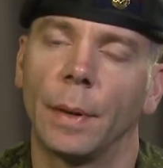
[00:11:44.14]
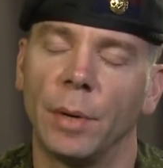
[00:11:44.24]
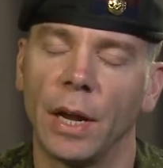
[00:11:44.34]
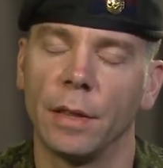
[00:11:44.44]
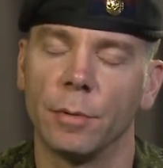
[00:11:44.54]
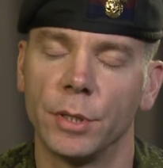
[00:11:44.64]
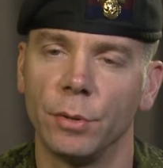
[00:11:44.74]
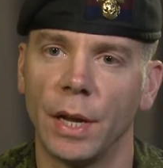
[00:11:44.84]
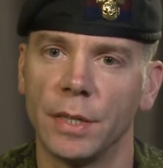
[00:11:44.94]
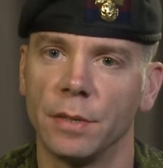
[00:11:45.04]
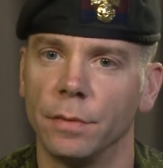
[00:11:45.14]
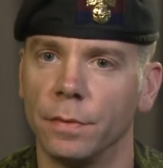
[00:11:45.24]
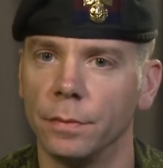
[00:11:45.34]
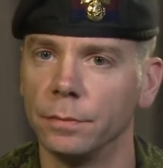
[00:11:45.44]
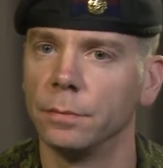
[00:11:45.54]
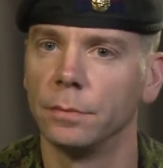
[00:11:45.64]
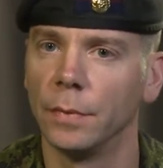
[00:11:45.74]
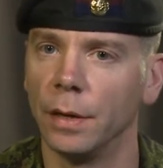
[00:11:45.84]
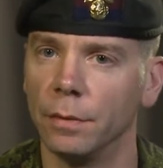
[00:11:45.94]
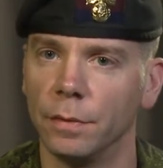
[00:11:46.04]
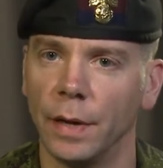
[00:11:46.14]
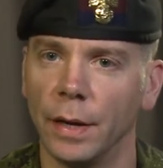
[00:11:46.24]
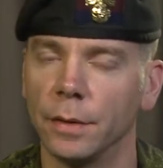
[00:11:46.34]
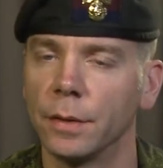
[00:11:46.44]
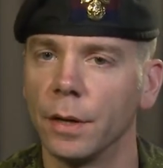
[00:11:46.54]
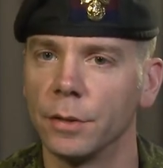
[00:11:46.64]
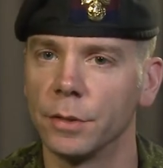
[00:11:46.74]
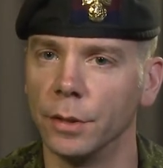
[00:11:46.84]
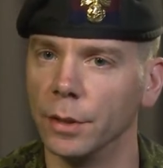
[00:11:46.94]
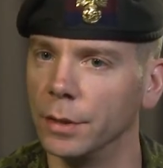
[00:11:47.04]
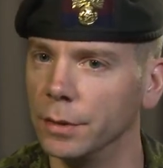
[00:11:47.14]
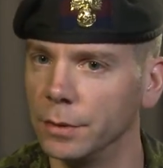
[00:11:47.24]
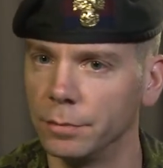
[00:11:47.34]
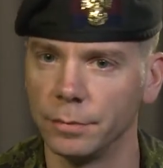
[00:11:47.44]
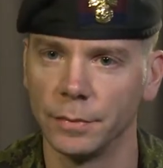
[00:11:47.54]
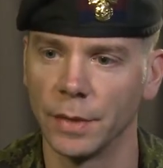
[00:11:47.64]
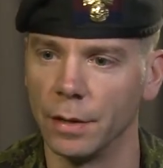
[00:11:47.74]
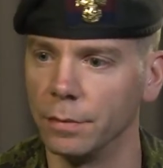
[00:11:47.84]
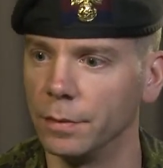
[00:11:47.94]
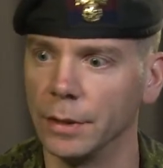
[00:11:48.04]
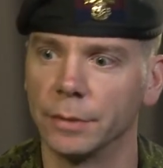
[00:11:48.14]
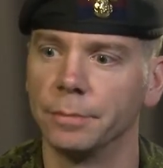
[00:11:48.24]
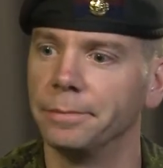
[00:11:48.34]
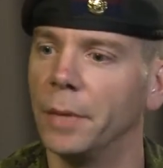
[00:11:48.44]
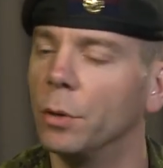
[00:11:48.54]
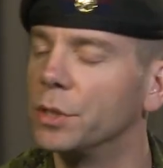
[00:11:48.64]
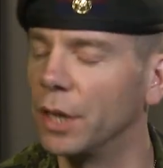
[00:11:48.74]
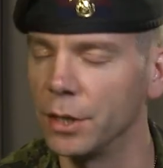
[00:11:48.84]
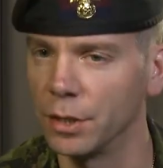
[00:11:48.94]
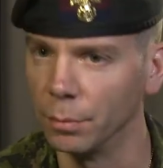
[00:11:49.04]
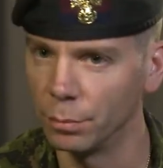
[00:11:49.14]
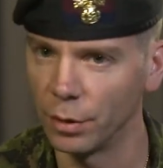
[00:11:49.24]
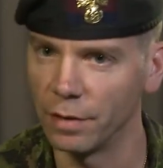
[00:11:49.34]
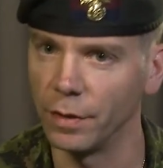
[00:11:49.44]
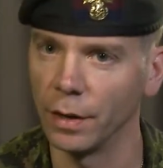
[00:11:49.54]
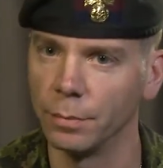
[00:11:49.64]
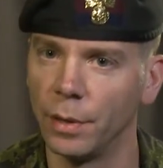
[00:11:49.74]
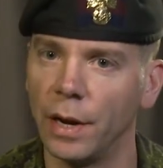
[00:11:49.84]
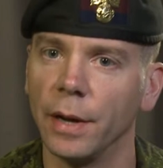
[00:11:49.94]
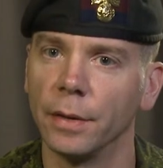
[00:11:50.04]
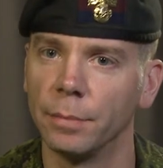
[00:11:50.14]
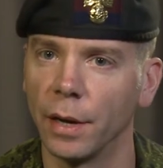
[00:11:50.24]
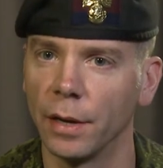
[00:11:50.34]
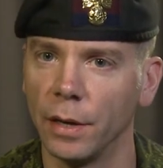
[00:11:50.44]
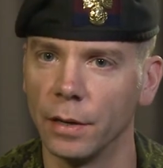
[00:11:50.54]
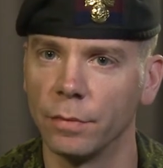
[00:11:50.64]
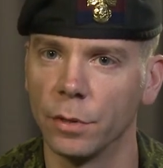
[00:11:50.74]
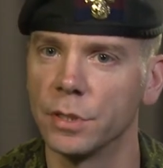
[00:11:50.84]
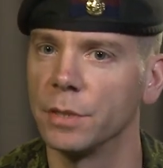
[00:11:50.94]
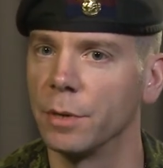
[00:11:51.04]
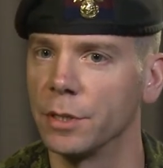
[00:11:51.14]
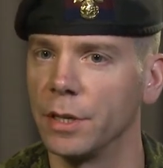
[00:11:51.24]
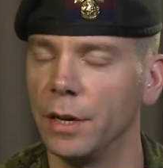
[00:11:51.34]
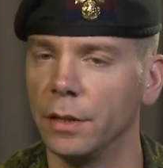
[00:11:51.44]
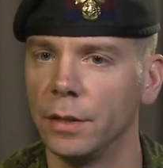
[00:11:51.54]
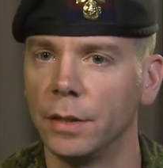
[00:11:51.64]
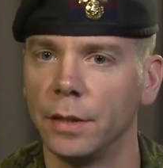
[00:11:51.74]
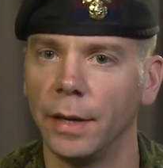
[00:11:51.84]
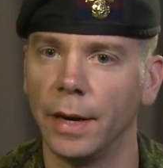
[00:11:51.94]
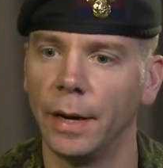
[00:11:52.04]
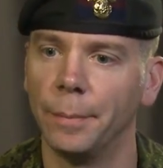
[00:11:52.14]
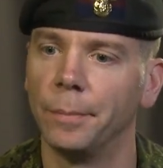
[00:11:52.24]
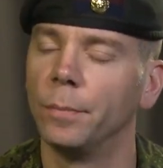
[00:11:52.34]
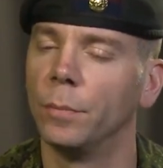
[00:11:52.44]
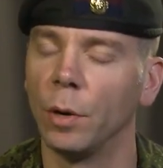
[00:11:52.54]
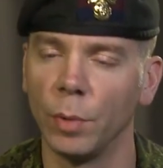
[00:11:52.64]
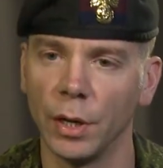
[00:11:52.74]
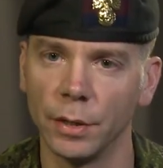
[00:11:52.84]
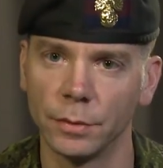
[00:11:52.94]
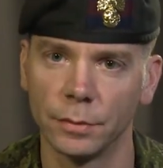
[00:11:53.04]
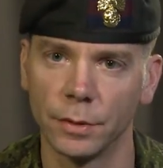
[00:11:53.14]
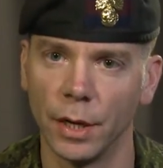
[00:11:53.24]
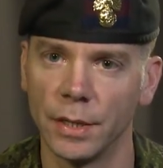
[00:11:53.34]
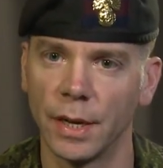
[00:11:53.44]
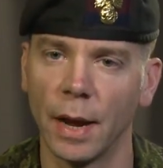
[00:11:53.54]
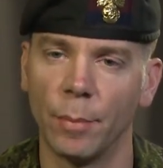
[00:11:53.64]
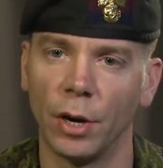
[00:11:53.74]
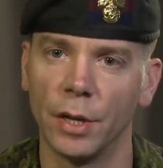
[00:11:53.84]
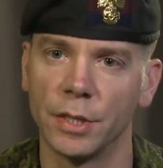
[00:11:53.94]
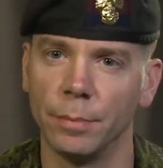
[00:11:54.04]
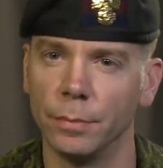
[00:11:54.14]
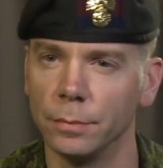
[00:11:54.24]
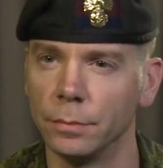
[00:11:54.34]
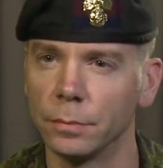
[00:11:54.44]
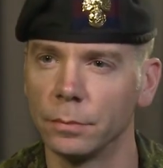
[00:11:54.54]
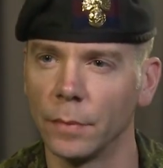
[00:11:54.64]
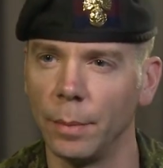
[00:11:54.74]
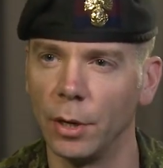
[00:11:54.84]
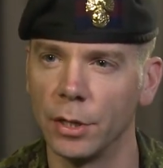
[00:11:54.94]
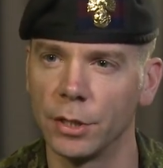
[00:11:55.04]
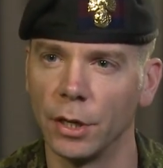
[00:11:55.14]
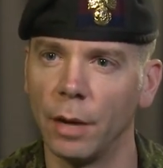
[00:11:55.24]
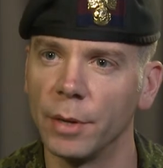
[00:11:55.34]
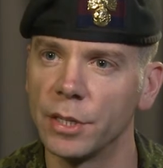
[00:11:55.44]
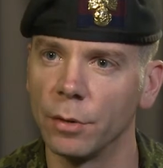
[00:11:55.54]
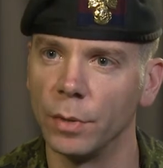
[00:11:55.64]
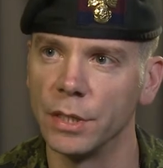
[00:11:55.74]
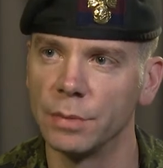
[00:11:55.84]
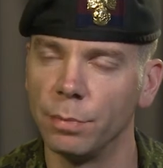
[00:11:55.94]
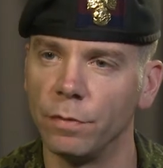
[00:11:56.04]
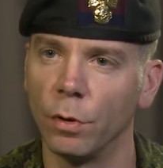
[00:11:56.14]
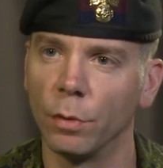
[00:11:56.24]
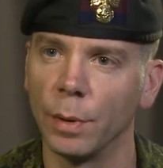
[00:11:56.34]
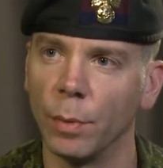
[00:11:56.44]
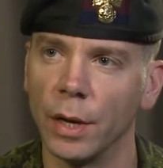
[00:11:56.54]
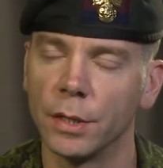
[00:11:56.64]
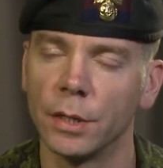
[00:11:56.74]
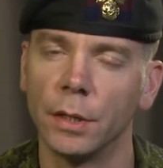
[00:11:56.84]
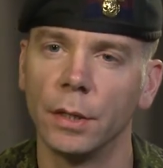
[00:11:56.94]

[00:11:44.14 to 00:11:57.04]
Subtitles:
but yeah, there were 2 days of cultural and kind of host nation briefing by Canadian Forces personnel when we got to Camp Mirage. I'm not sure how much there was before we went,